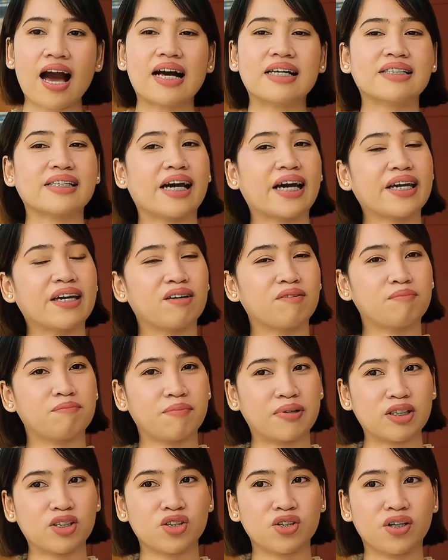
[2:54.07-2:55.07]
As I have
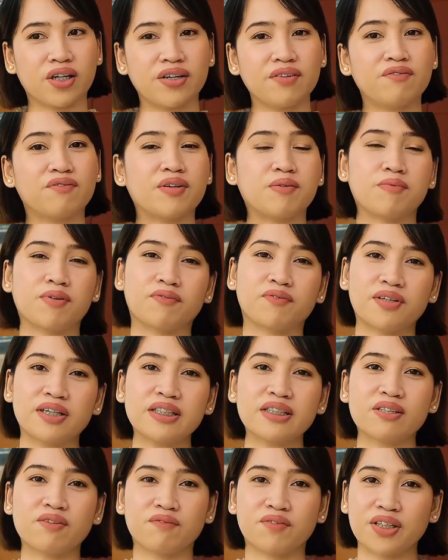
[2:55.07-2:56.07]
mentioned from the
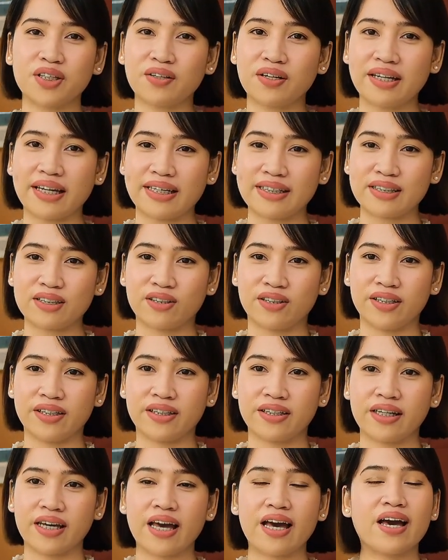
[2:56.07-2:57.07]
first video
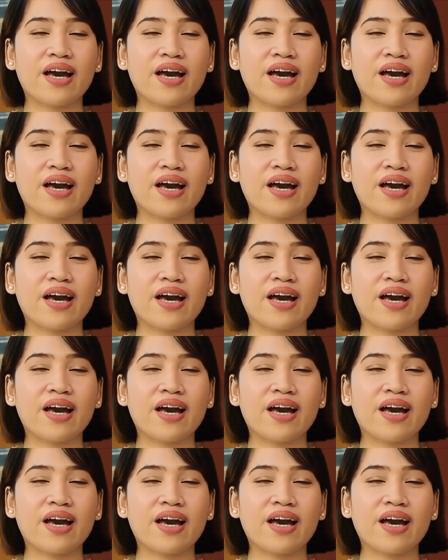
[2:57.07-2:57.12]
lesson,